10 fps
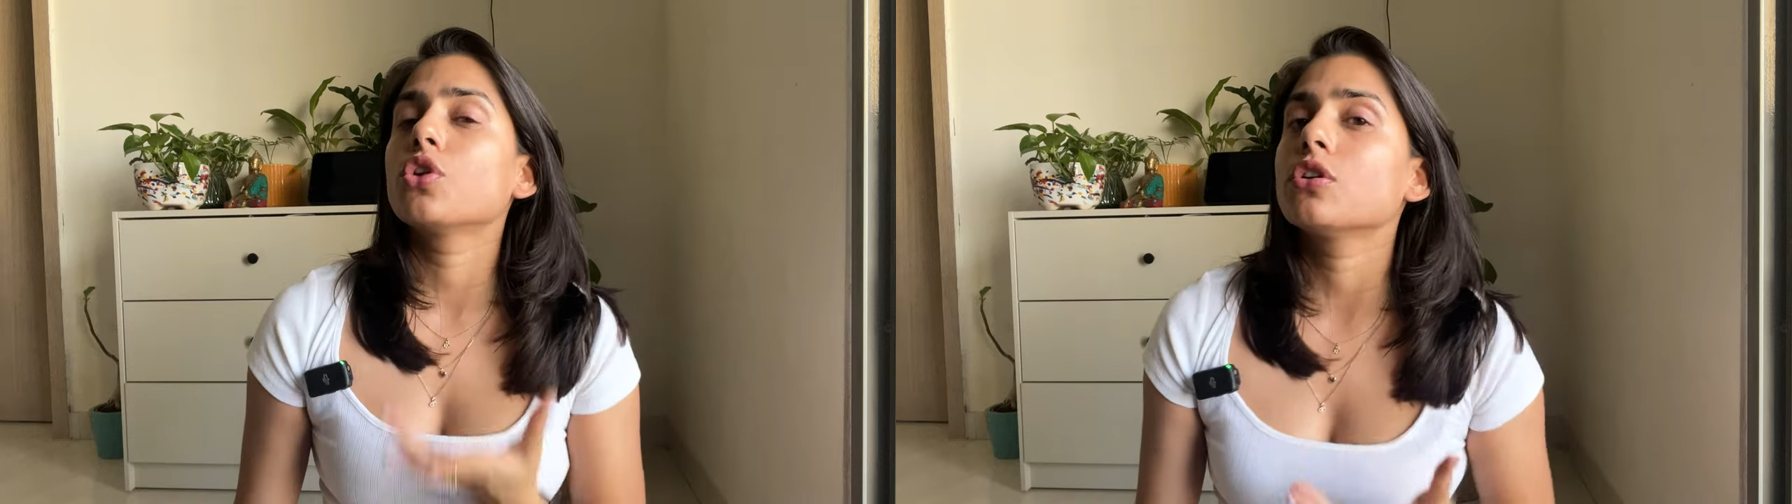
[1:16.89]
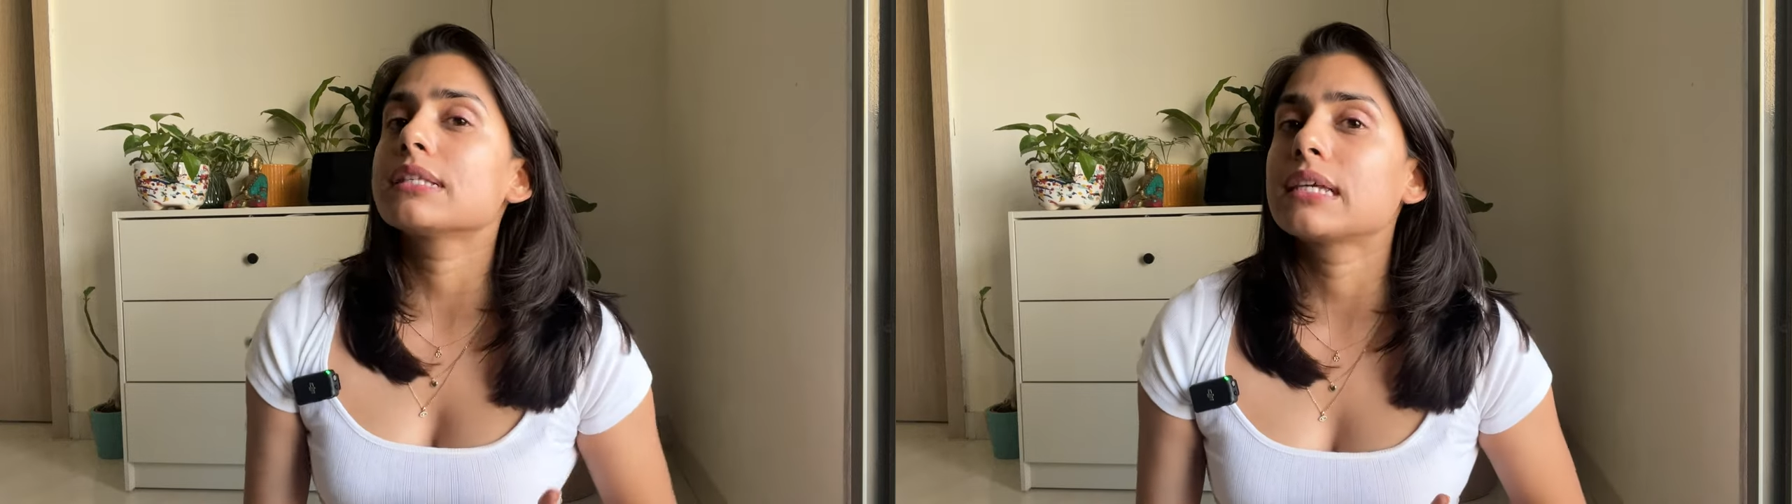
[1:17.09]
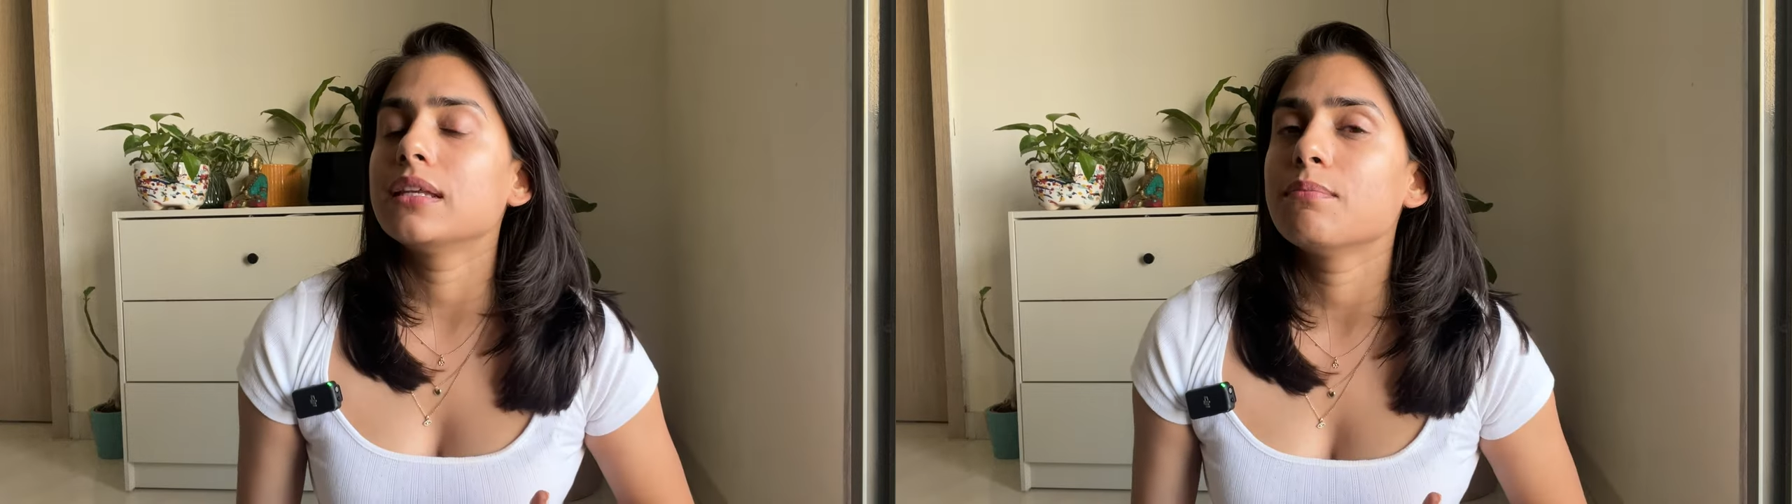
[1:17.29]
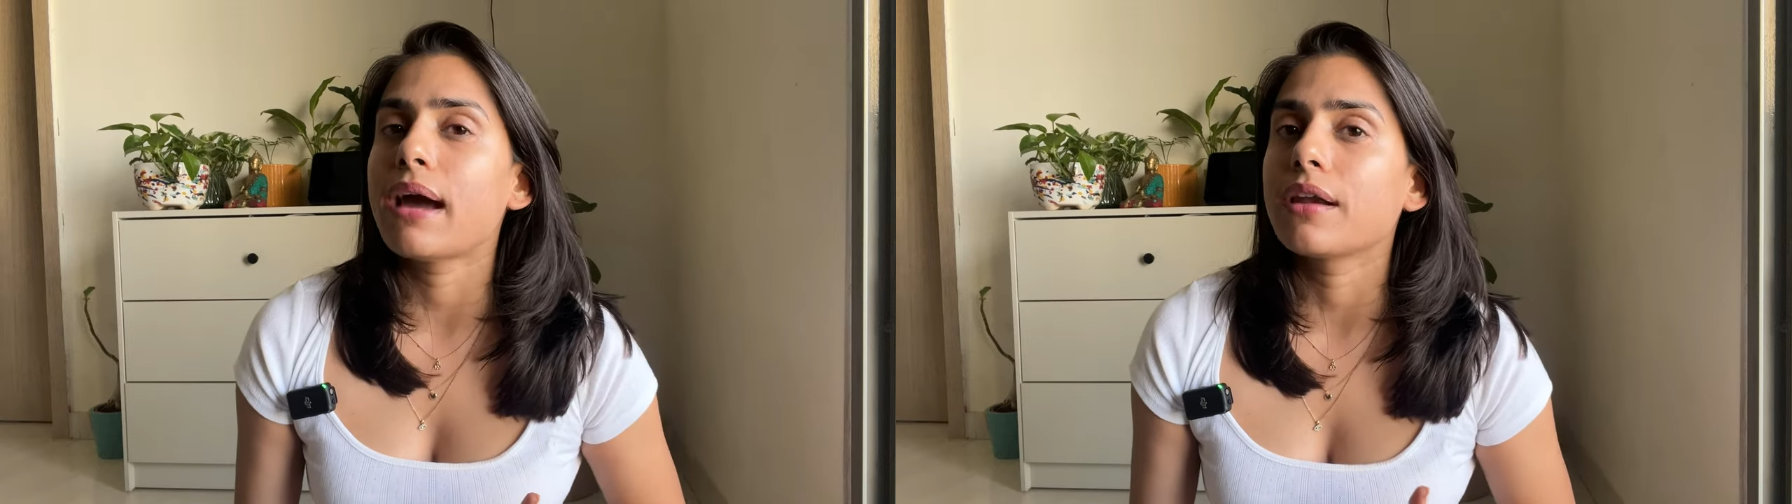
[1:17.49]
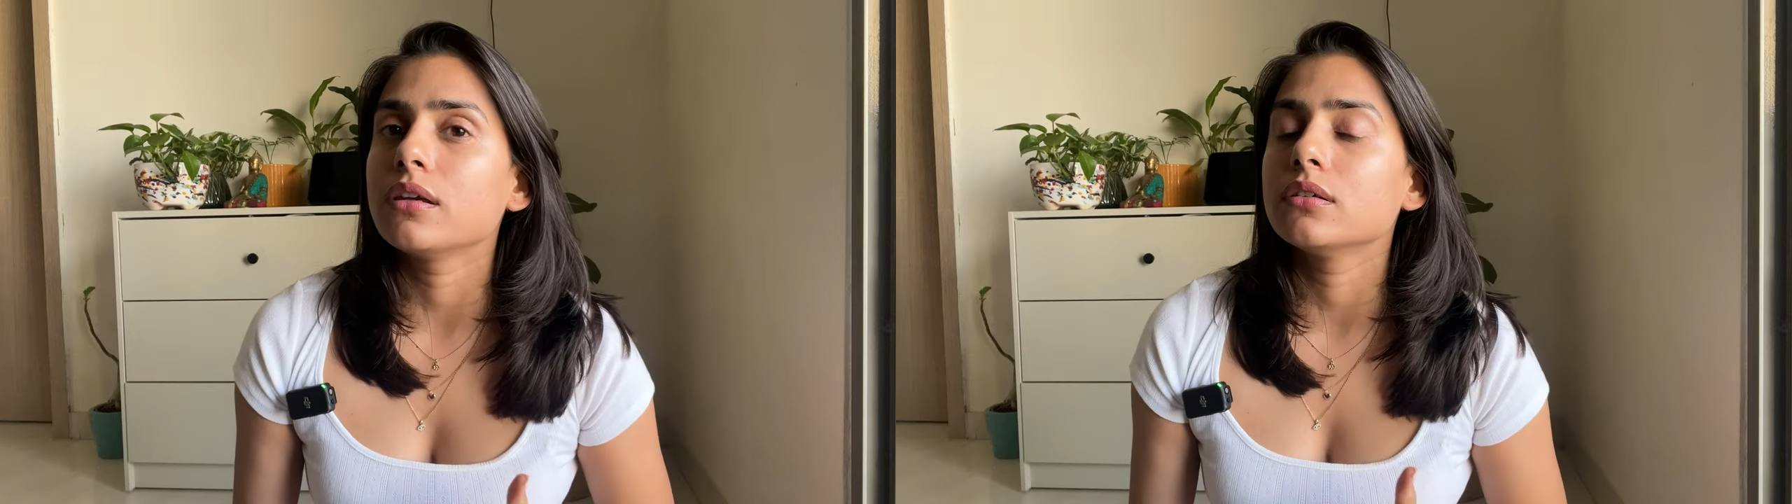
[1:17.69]
your skin
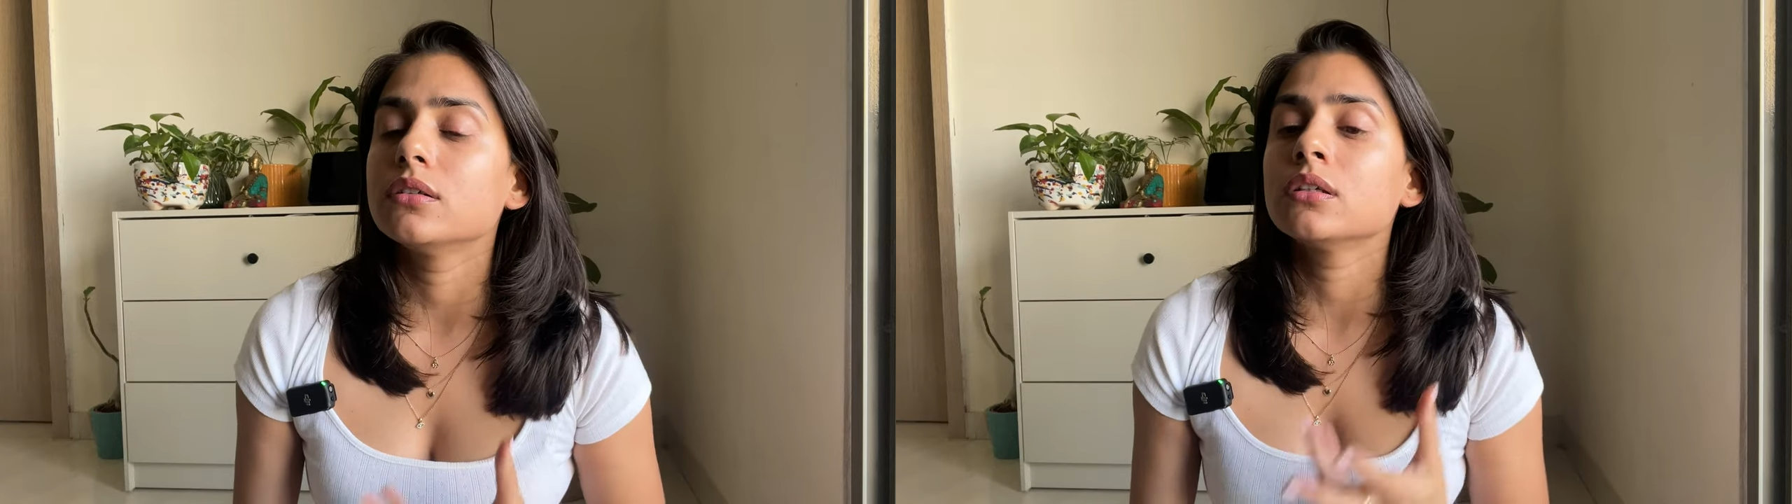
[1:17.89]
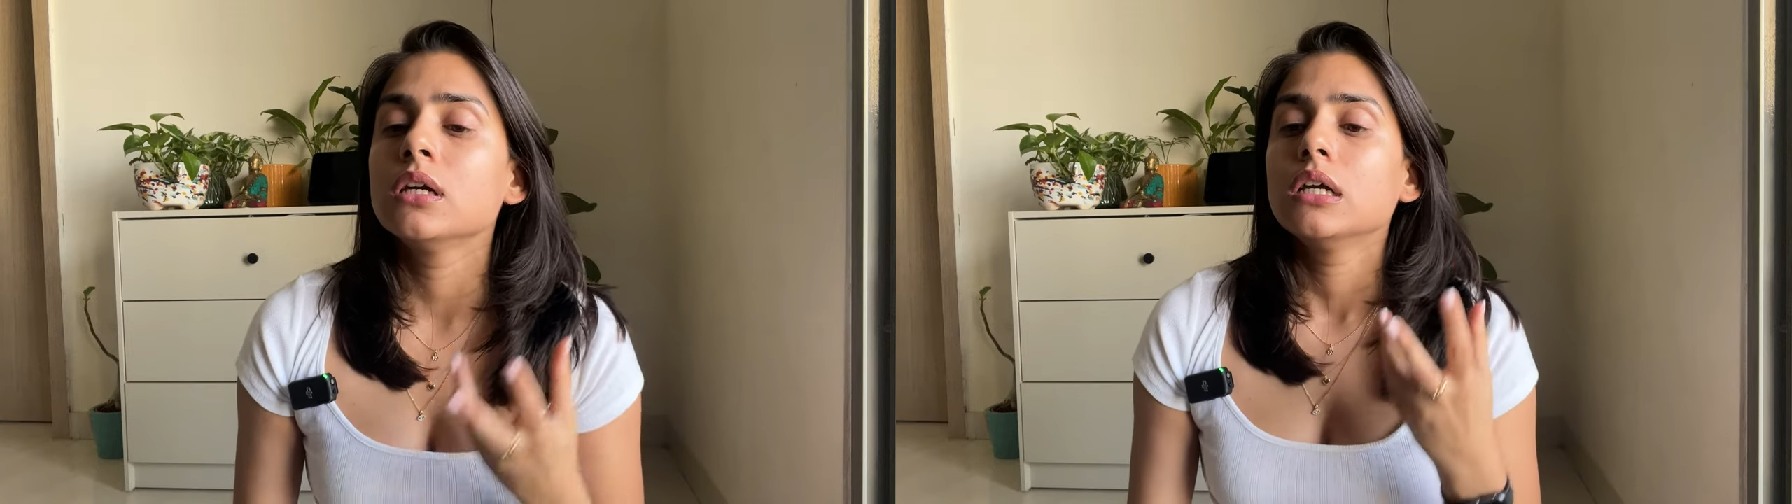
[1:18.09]
barrier.